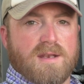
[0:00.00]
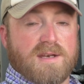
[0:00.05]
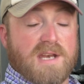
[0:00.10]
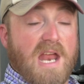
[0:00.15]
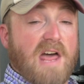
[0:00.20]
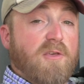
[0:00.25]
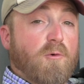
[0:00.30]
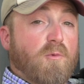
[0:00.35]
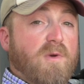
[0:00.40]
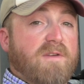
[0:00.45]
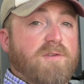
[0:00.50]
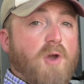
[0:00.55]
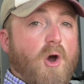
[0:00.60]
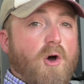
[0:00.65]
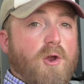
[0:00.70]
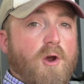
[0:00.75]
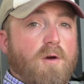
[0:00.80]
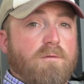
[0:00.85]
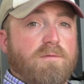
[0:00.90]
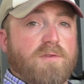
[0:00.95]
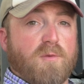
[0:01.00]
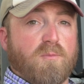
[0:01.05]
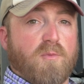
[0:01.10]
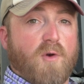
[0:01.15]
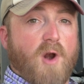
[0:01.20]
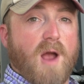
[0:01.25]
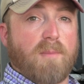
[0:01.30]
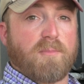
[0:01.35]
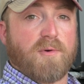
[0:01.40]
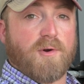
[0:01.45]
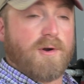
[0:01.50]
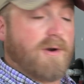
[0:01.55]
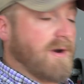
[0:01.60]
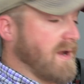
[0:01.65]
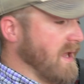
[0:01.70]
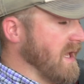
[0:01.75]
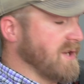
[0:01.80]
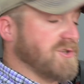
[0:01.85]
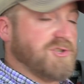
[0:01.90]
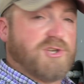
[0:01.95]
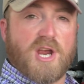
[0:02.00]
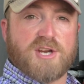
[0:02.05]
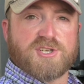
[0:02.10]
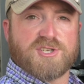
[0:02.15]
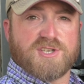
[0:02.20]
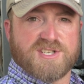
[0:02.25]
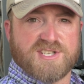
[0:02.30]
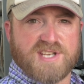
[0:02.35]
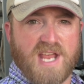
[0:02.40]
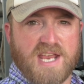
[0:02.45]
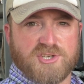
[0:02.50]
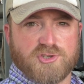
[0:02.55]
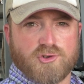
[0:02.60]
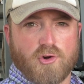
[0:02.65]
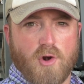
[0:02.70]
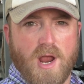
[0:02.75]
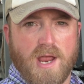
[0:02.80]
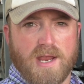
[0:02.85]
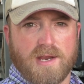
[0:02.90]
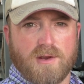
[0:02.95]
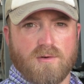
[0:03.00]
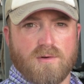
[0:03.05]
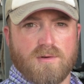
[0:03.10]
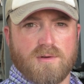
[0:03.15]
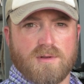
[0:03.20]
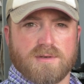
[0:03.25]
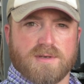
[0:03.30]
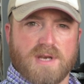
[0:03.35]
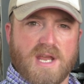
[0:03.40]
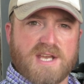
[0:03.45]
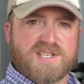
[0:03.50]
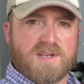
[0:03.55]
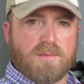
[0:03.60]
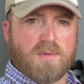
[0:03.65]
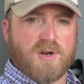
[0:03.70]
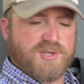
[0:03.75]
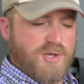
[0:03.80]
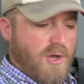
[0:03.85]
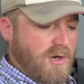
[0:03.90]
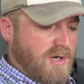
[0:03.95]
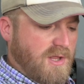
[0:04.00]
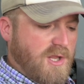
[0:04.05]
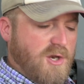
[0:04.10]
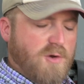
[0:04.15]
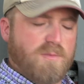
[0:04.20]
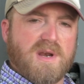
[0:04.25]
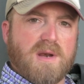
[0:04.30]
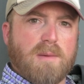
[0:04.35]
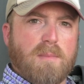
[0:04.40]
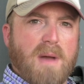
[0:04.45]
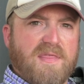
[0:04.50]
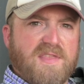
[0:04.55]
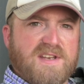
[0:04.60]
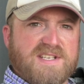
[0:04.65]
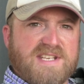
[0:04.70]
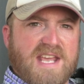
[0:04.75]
Now that we've gone over the proper injection site triangle, next I'm going to talk a little bit about the